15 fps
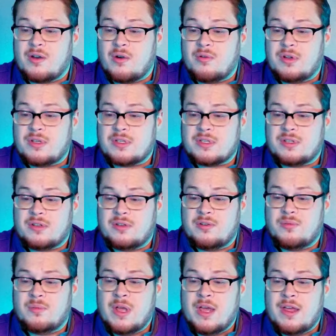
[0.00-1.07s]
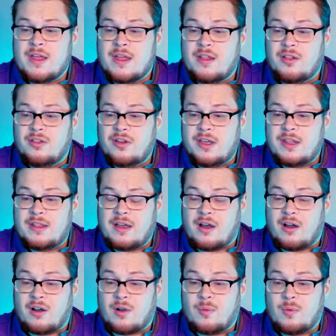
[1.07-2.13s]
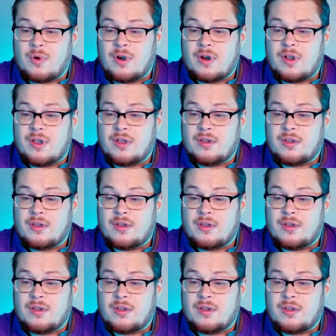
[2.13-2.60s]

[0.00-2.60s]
Odin's Gloom. Look at the artwork.